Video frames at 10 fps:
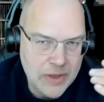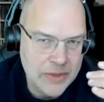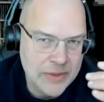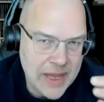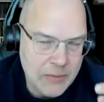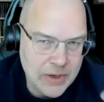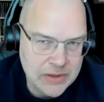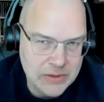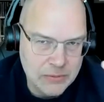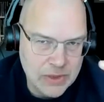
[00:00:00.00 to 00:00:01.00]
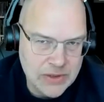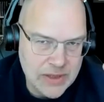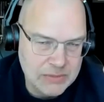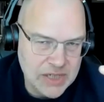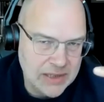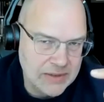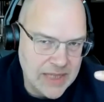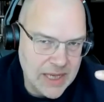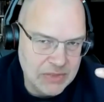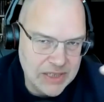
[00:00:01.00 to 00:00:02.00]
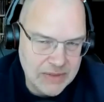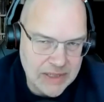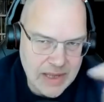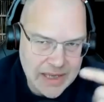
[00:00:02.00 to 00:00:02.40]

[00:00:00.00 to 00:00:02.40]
what they want to do, which are the objectives they believe in.